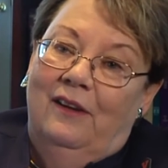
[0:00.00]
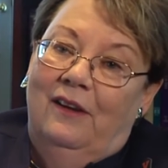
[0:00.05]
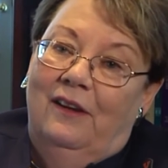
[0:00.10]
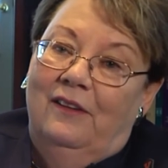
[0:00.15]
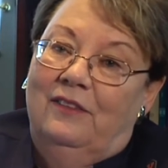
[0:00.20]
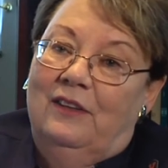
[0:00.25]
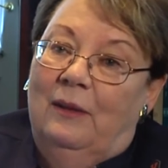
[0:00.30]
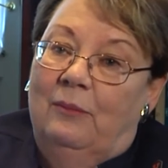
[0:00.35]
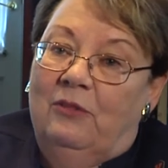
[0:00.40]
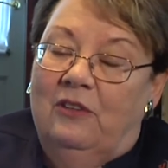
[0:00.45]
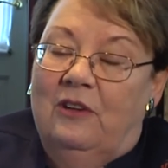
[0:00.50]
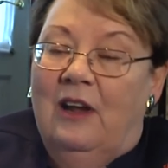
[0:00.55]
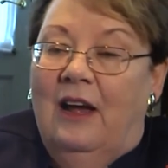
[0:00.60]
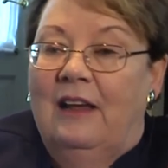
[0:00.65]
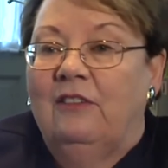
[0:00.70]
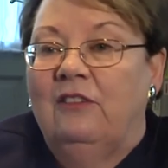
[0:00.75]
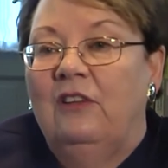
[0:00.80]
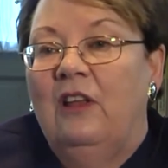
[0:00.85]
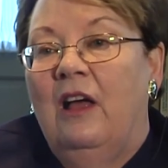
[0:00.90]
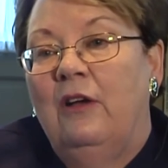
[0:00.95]

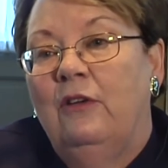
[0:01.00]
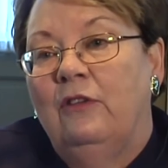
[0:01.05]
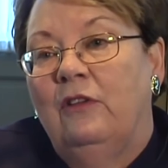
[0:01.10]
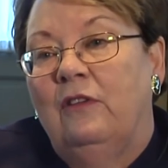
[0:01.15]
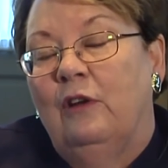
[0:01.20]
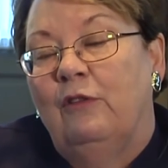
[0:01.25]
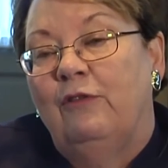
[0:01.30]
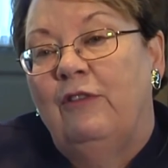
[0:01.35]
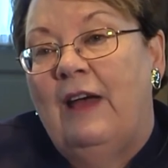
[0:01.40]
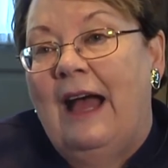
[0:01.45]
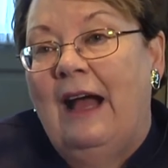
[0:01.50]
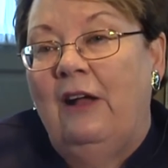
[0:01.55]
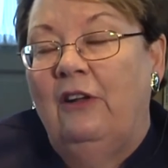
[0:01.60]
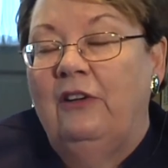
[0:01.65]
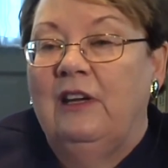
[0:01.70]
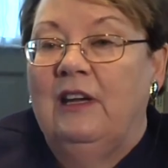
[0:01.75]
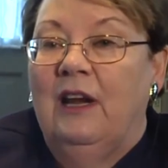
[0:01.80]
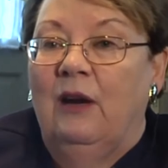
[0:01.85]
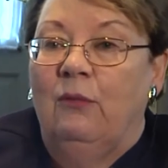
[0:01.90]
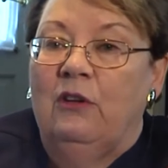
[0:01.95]
subsidized loans, their
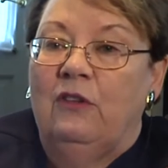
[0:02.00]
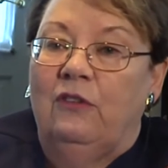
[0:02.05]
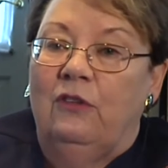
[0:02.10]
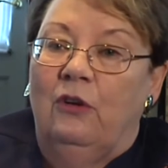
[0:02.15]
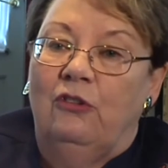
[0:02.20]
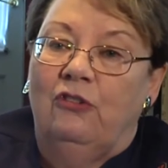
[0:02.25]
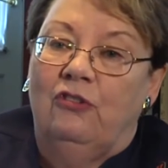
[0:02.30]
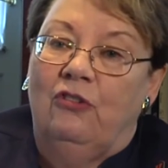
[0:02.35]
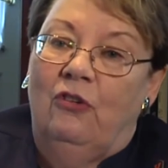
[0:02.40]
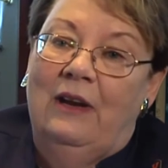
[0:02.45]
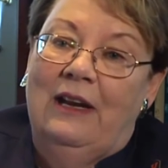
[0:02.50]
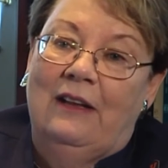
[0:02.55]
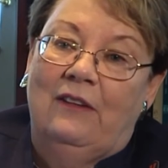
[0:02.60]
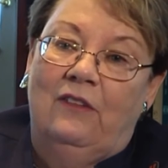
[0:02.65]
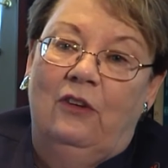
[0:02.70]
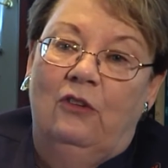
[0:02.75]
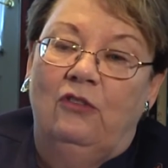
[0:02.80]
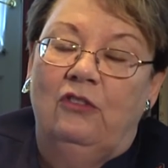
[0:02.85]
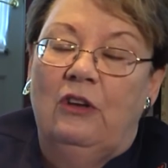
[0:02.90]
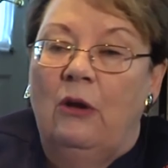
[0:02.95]
faculty get research
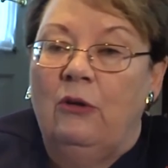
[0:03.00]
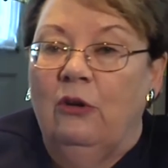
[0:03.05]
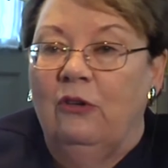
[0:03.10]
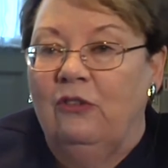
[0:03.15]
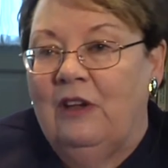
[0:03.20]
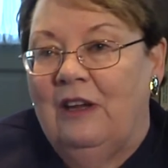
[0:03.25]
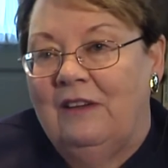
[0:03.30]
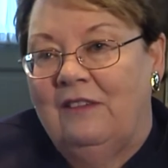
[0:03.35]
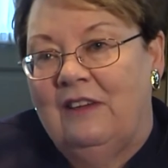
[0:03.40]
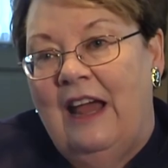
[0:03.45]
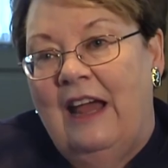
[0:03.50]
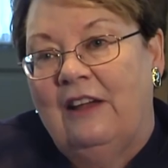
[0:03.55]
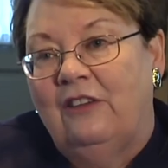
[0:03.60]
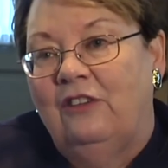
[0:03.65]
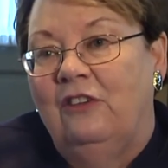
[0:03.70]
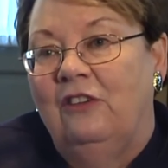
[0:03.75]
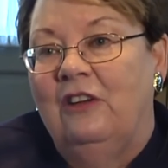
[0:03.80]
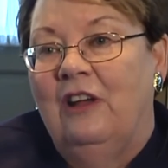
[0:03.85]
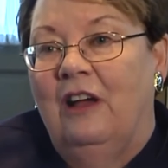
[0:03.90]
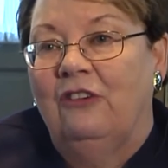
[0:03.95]
grants, their donors get tax
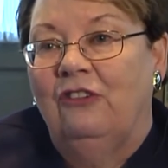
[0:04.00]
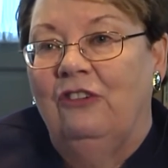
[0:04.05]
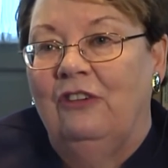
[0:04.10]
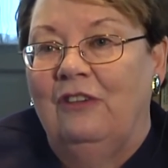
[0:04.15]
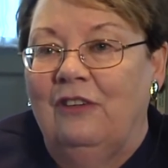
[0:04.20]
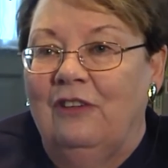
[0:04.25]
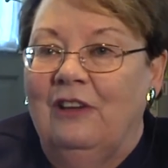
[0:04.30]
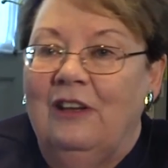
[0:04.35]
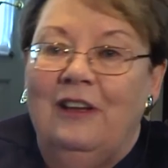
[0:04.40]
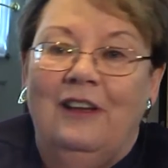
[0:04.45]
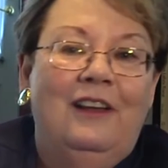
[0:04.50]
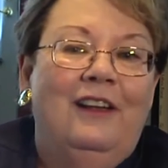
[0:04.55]
deductions.